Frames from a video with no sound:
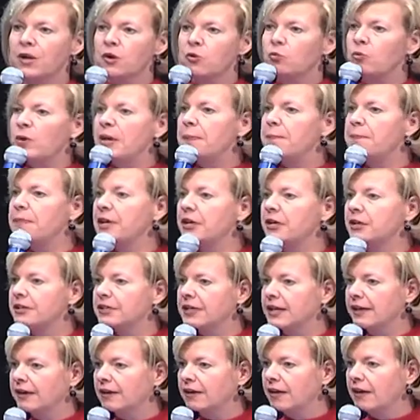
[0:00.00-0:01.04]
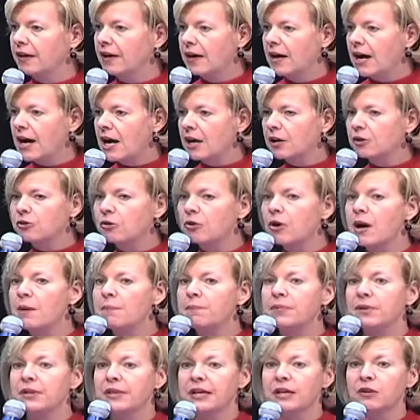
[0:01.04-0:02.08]
rebuilding our
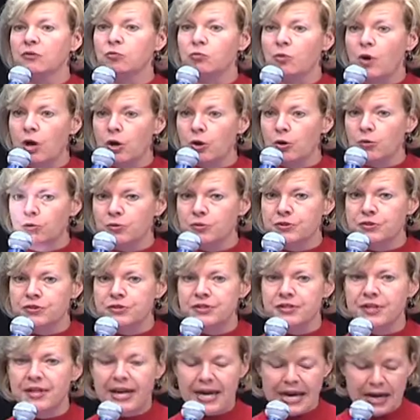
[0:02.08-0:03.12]
crumbling roads